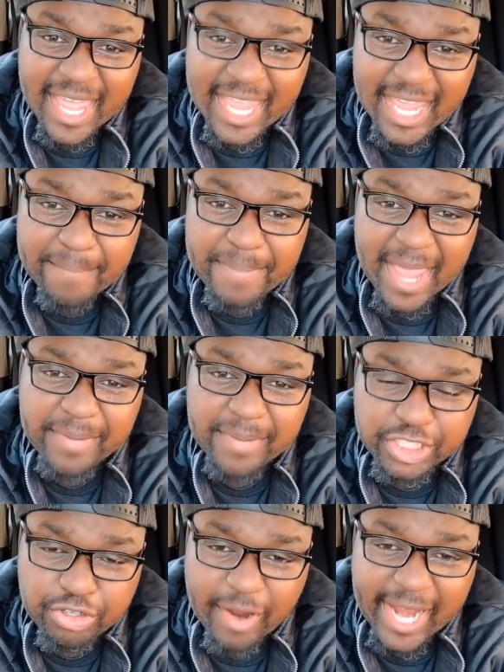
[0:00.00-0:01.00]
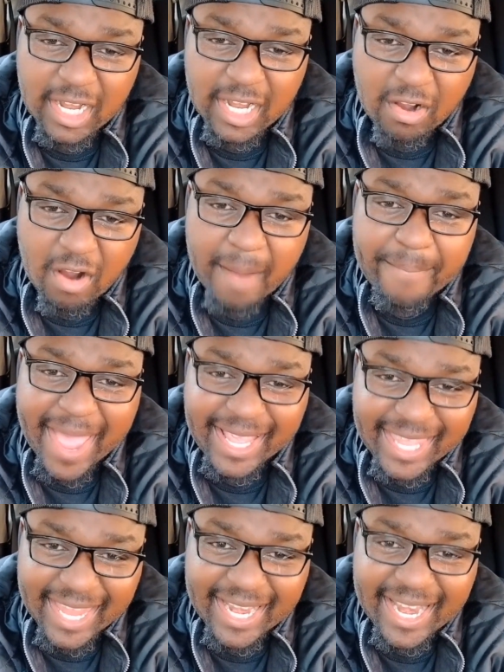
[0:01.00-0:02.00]
he'll be able to trade the car
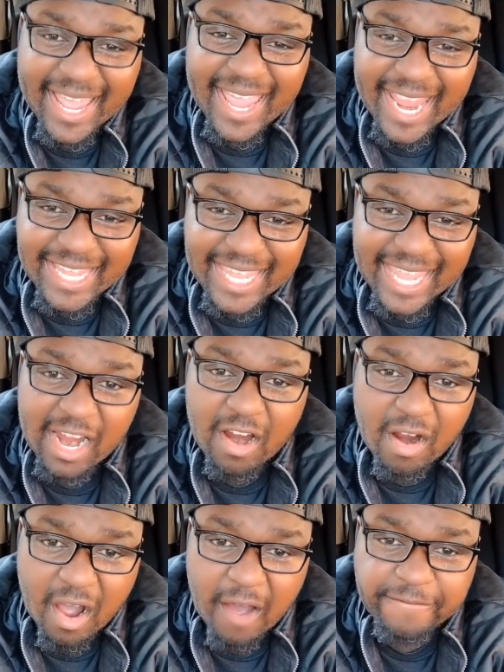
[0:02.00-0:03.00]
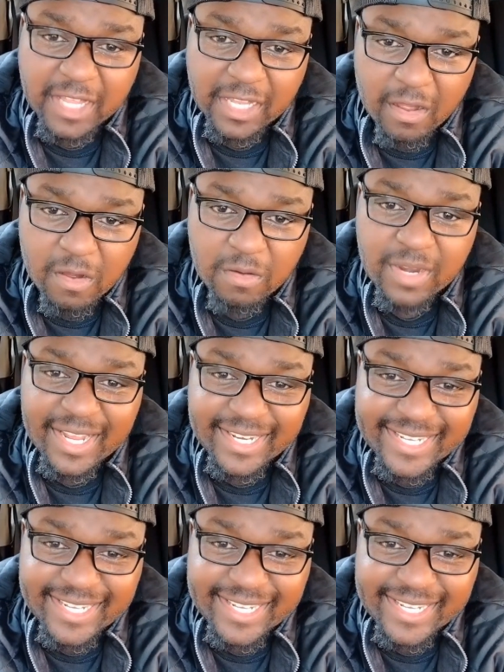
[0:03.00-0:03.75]
back in and get her off the loan.